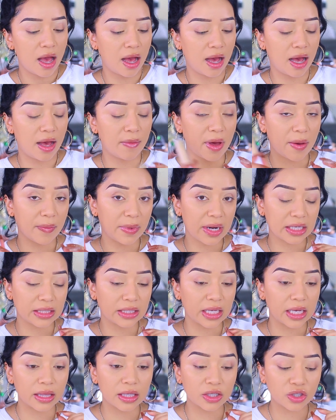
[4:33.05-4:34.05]
I'm going to
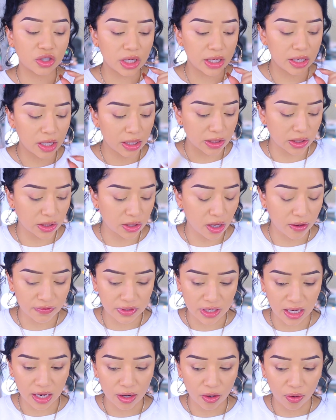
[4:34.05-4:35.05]
take the shade
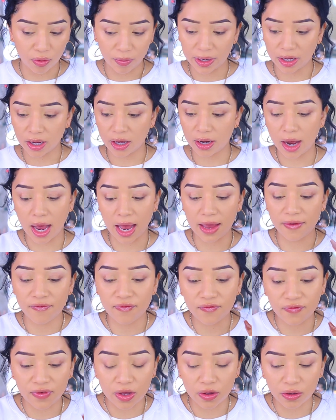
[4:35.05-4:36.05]
Soft Tan. Oh my God, I
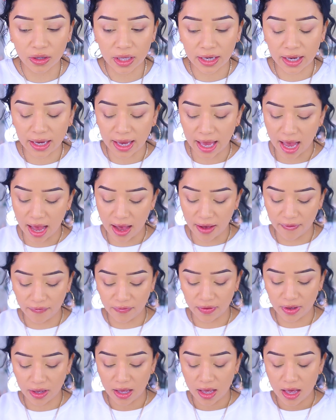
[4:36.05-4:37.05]
feel like I have